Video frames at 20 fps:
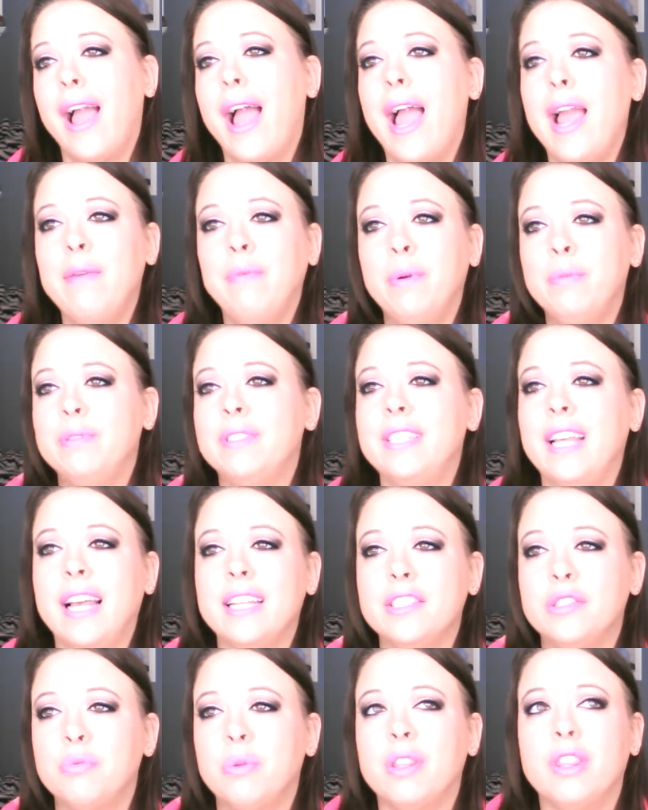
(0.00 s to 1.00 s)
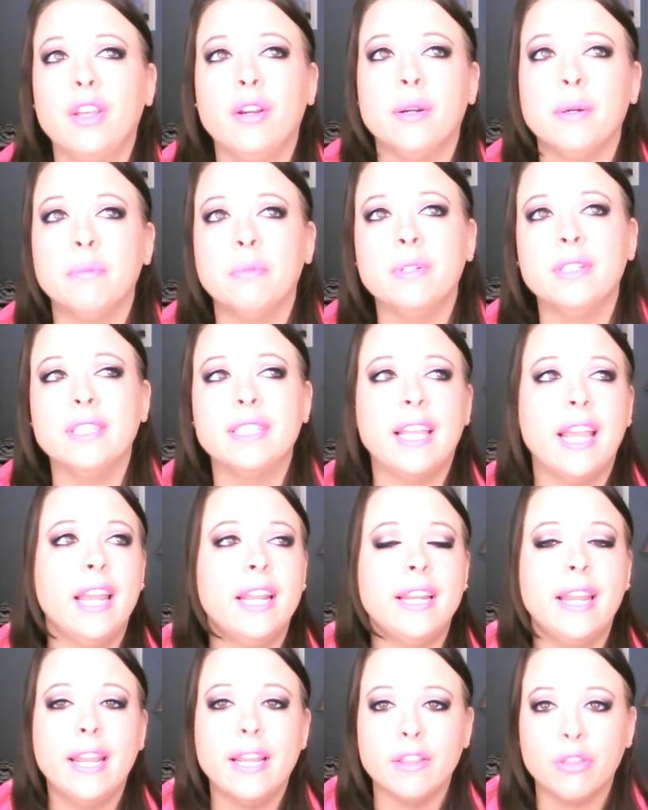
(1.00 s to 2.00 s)
I'm obsessed with the Urban
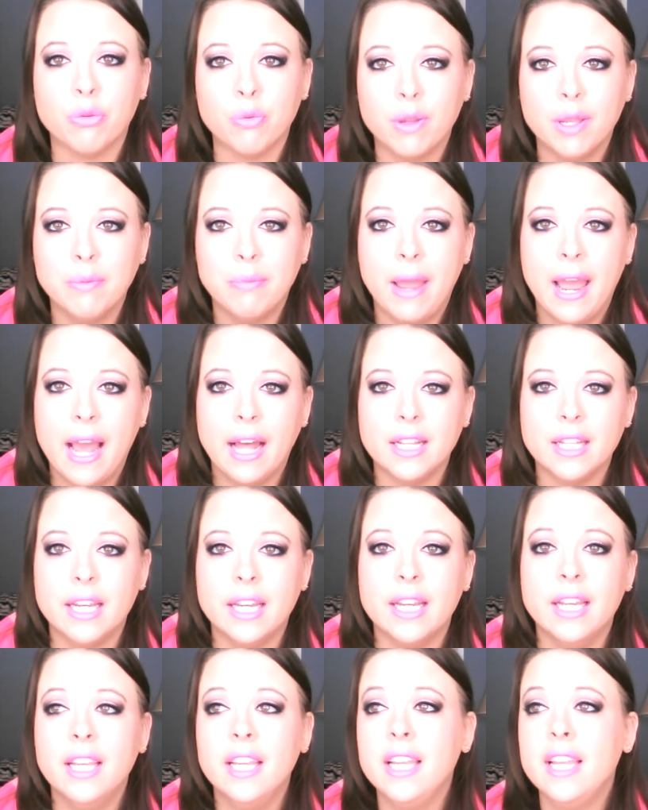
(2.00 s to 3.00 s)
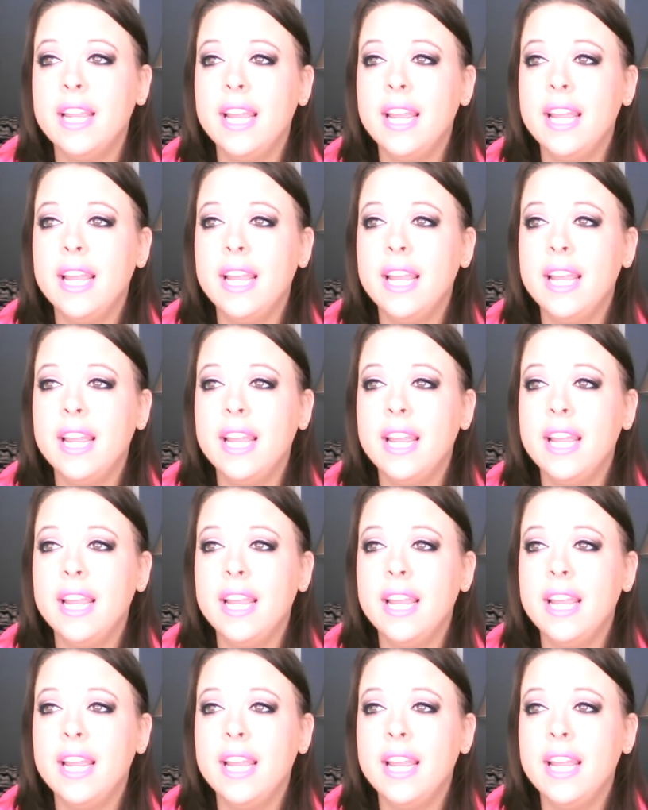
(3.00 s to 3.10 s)
Decay Naked 3 palette.